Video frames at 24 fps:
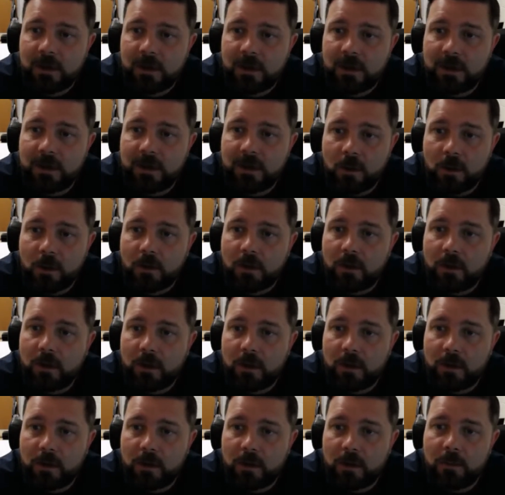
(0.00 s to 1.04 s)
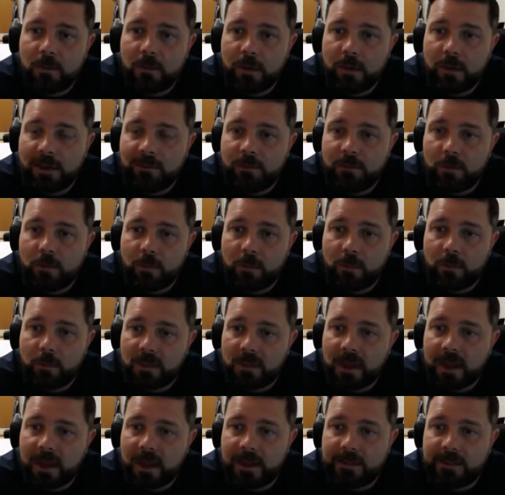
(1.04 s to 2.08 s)
you know, a platform
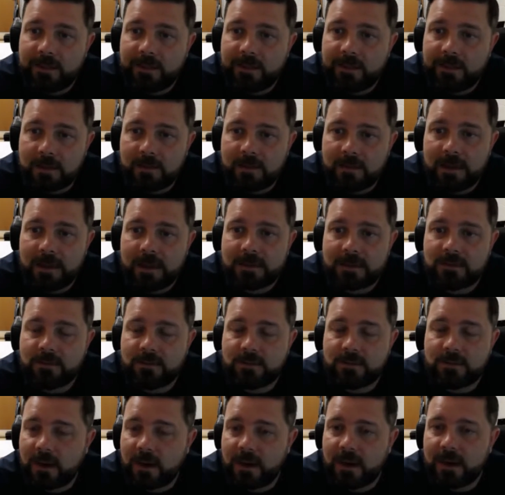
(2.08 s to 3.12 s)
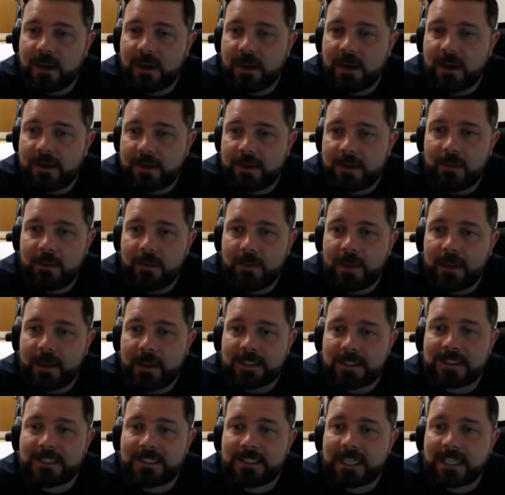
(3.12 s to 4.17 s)
online that is very
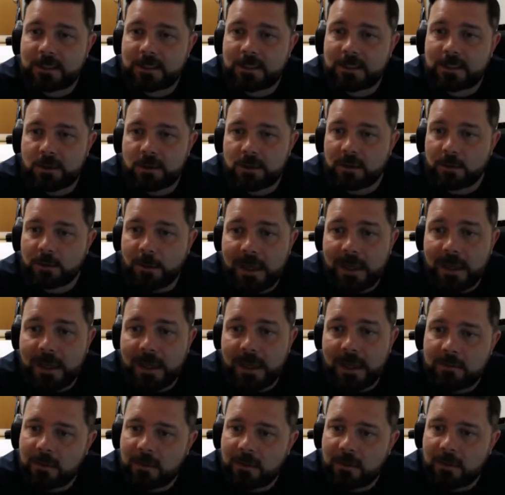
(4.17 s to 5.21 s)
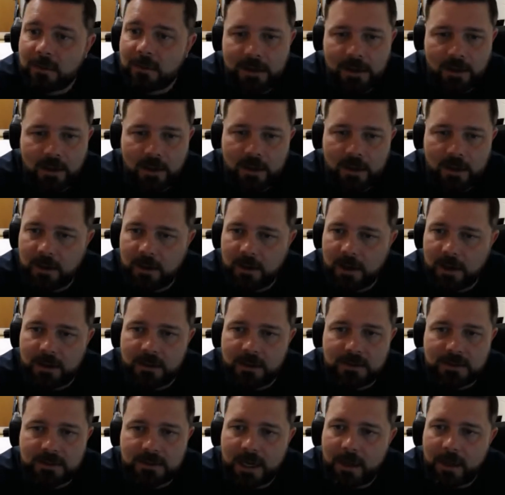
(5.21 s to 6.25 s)
accessible to me. I can get on there. I
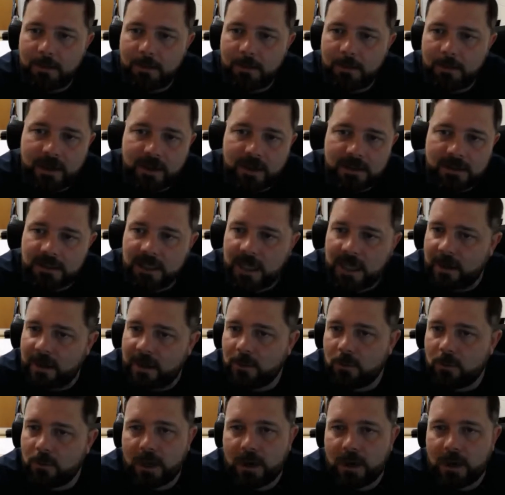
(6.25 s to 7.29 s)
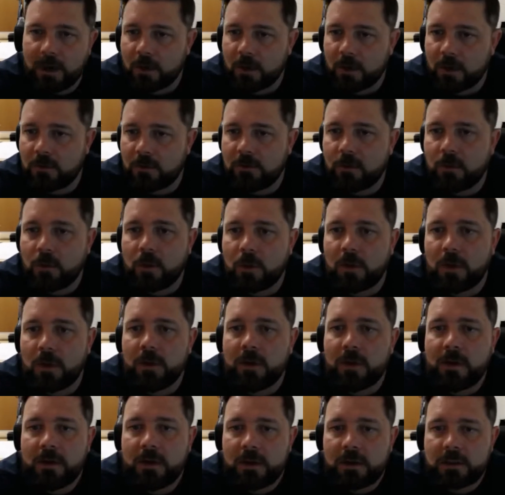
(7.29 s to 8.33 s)
can type out exactly what I'm looking for.
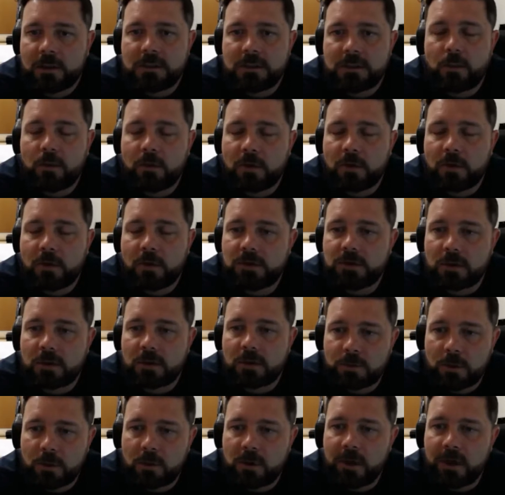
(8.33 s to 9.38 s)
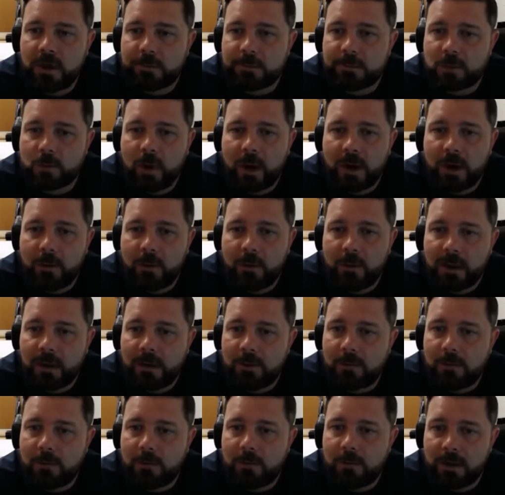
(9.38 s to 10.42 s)
So we'll use those programs quite a
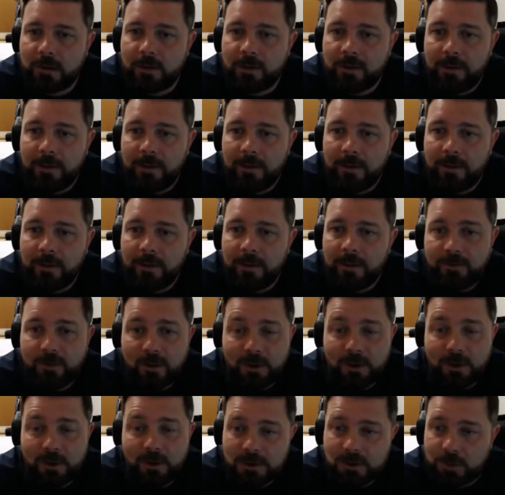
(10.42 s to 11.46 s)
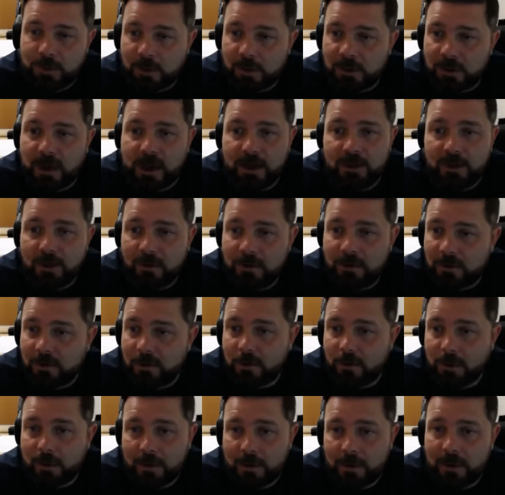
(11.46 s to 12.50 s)
bit. But if you can just put it on
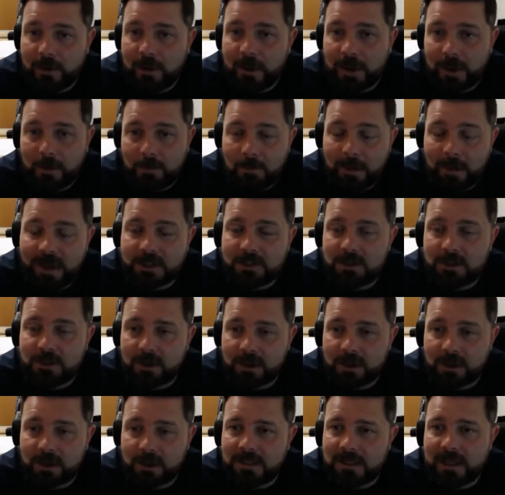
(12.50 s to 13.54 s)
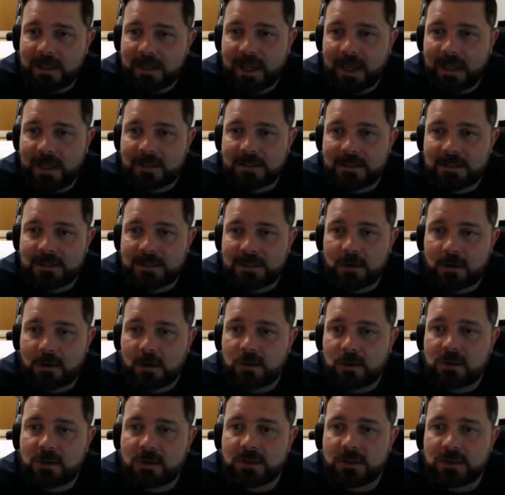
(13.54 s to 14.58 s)
YouTube and and make sure it gets in the hands of the
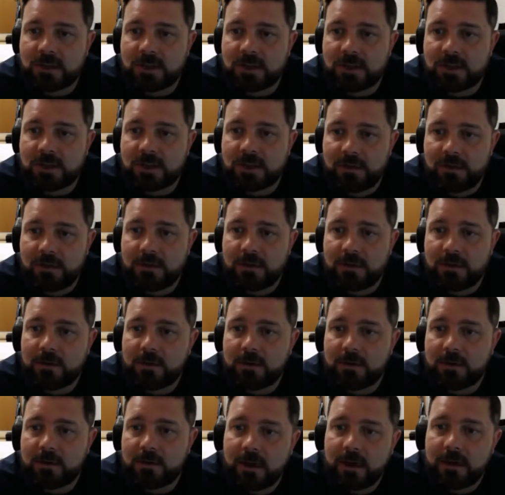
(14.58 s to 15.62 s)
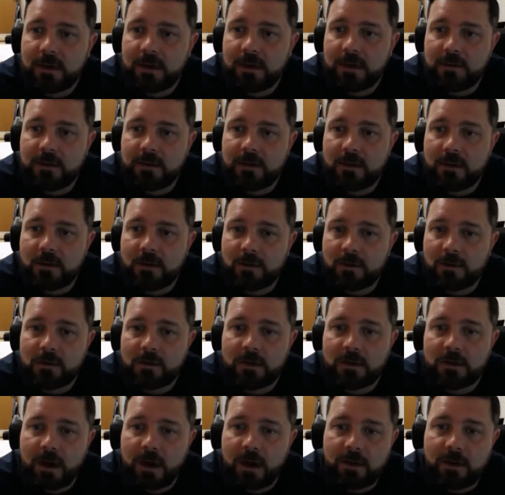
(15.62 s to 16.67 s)
coaches that uh, you know your
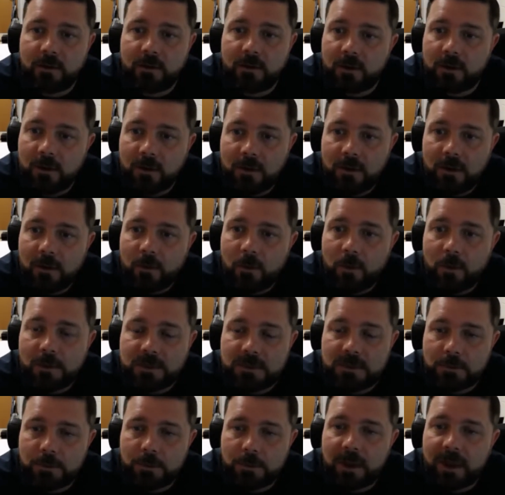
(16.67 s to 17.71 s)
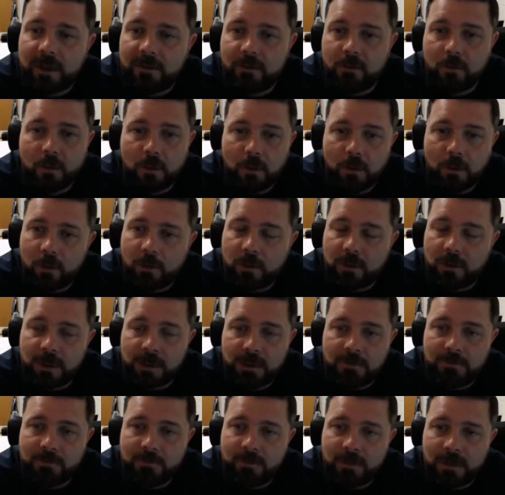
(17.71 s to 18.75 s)
daughter wants to play for, well,
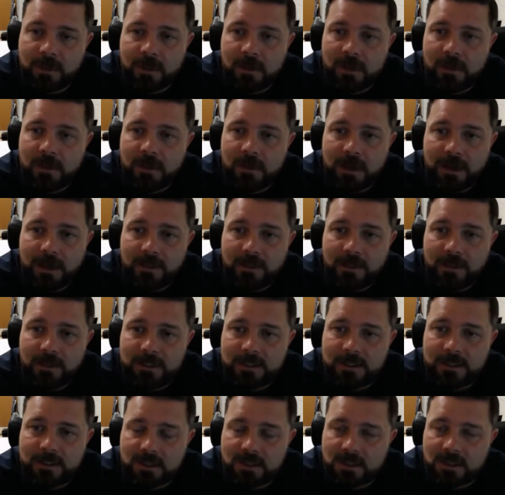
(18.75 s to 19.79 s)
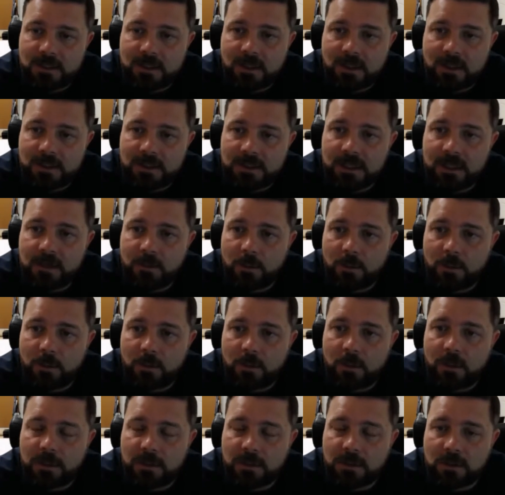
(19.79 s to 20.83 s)
then uh, that's just as good as any
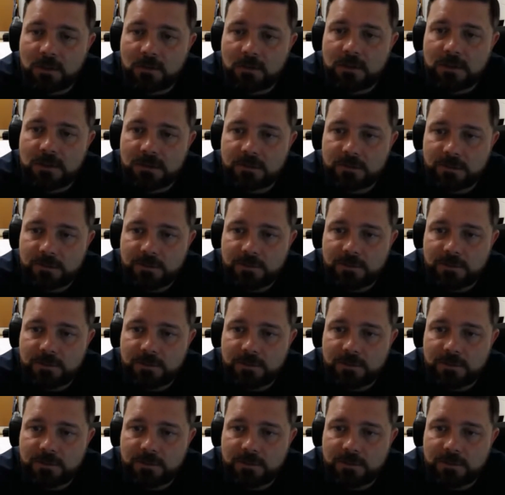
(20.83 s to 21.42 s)
recruiting service.